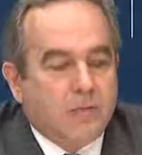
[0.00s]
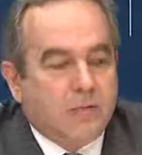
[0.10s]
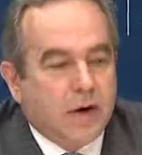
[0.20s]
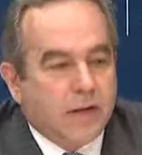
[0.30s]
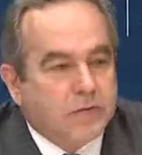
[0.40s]

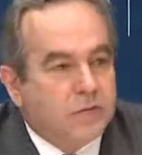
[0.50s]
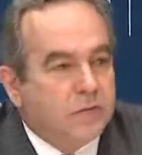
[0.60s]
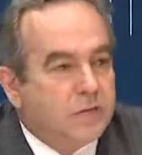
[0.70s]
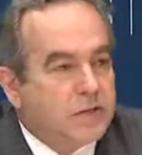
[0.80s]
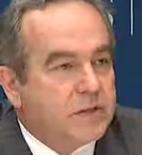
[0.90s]
friends
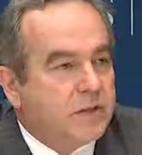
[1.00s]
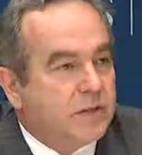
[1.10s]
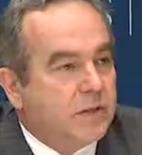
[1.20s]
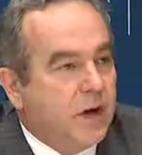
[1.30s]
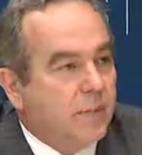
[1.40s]
who visit,
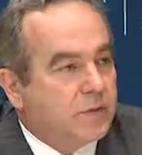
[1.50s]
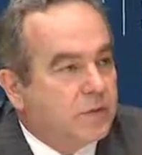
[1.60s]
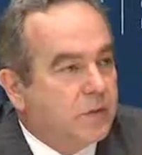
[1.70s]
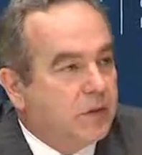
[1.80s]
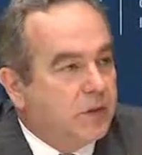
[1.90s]
an
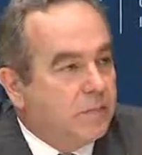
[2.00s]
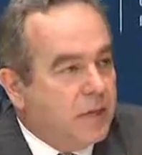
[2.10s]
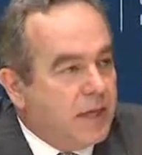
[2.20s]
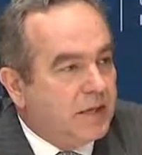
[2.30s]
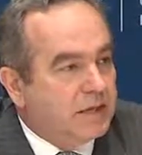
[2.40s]
opportunity to
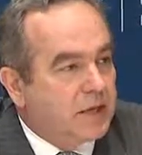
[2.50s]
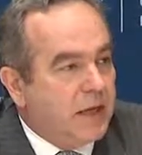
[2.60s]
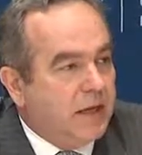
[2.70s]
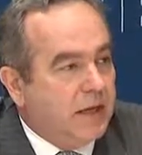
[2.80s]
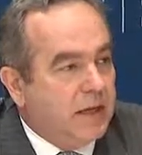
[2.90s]
meet,
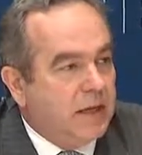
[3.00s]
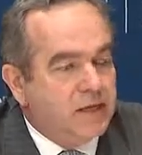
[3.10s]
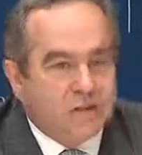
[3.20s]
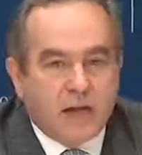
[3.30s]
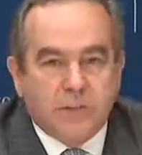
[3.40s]
and it
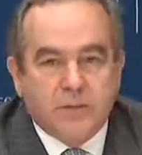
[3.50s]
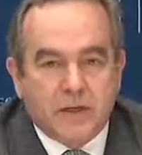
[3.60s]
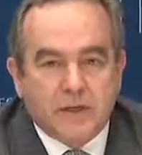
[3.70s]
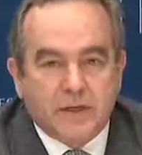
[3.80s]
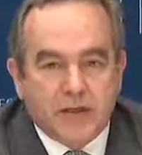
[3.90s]
has helped
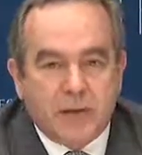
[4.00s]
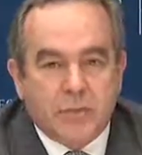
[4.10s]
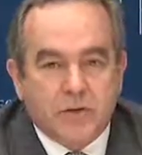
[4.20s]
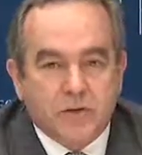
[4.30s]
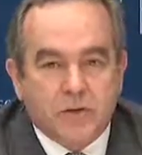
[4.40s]
us
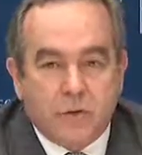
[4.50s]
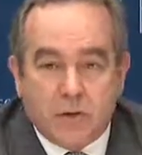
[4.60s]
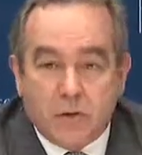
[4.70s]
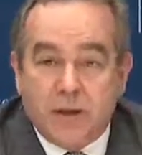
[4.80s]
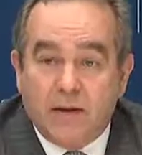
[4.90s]
establish,
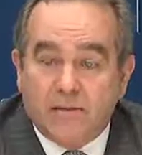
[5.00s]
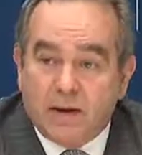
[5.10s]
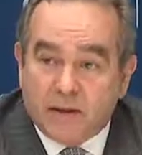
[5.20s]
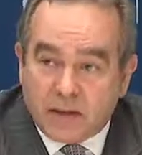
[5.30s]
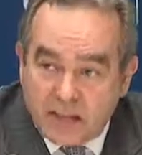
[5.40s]
or if
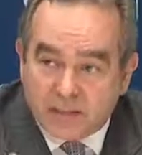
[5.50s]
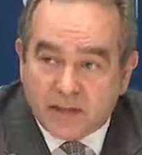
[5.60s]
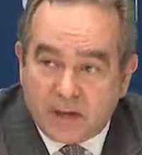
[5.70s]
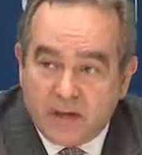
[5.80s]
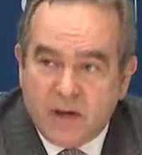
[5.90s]
I can
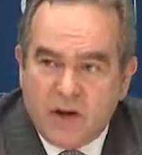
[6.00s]
say,